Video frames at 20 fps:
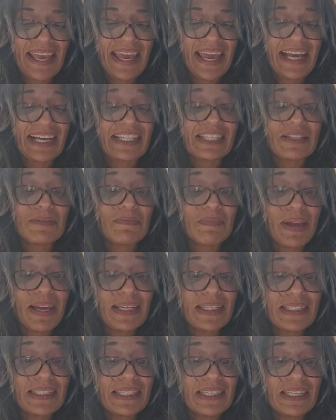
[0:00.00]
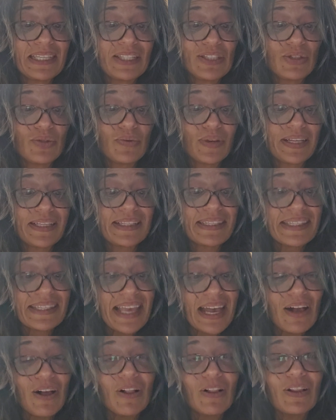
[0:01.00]
Expect to
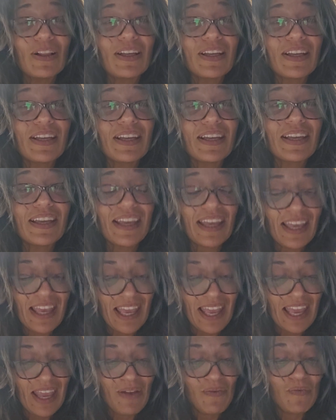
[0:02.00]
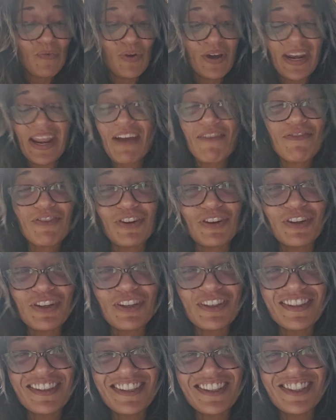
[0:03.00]
excel in whatever
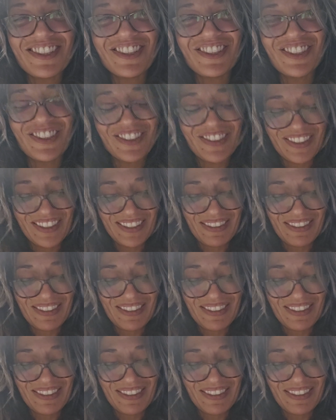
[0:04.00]
you do.